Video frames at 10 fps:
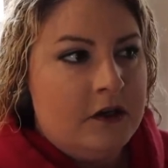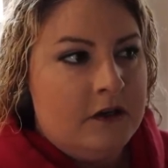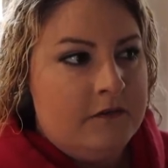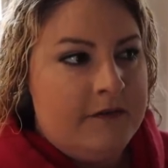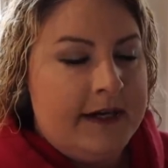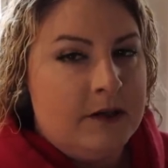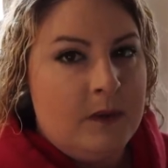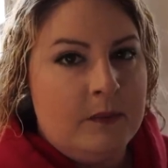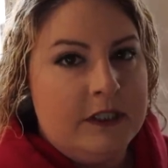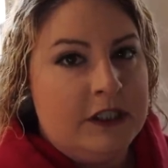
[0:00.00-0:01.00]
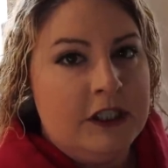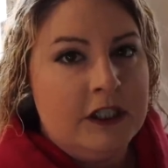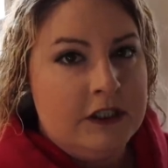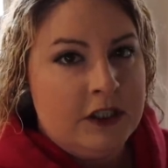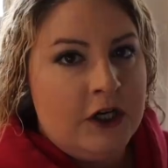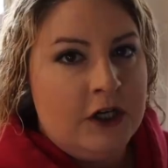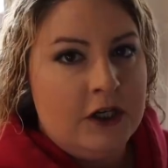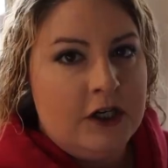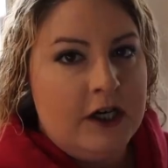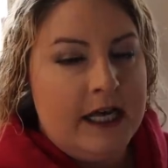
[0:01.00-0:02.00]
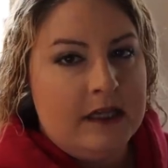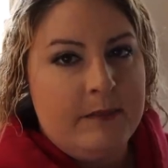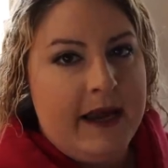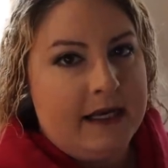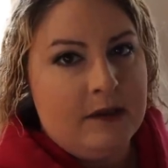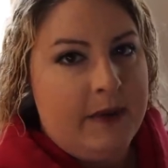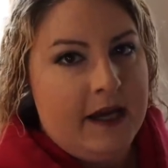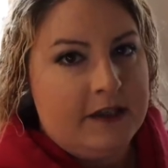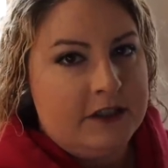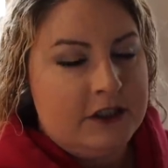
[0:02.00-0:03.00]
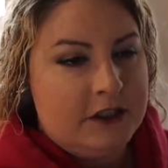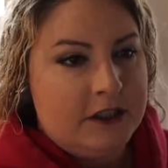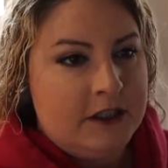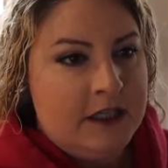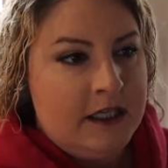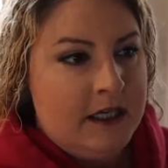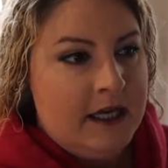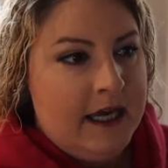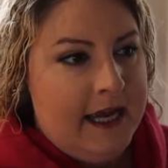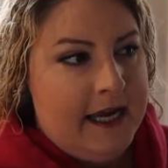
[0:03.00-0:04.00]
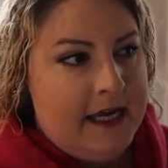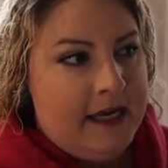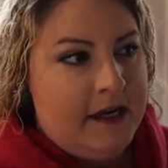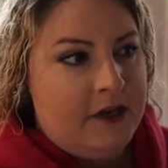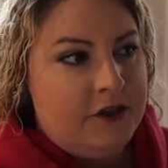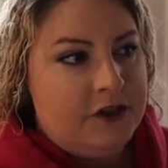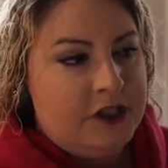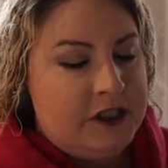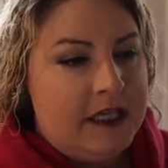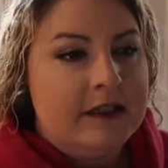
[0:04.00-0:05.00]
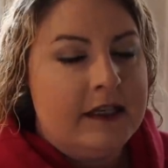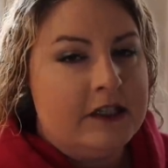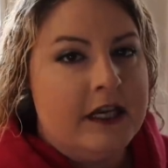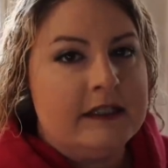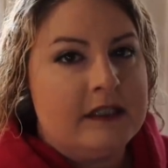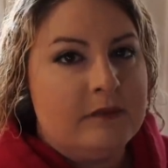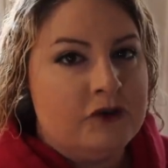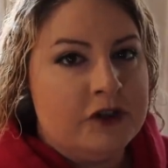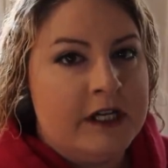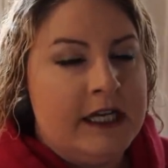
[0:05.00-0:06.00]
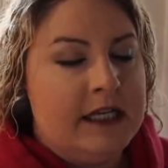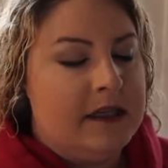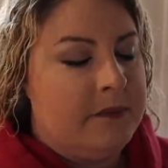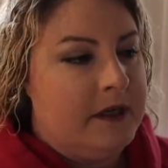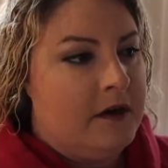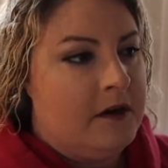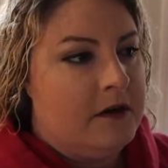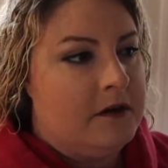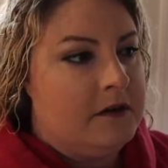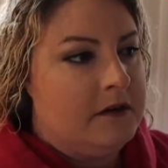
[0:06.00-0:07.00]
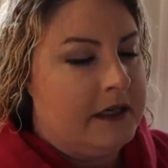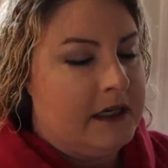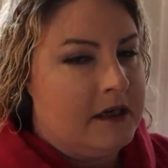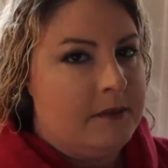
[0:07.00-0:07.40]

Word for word: Couldn't find her. Well, we just heard her at the back of the pasture and she sounded like she had something treed and then we heard like a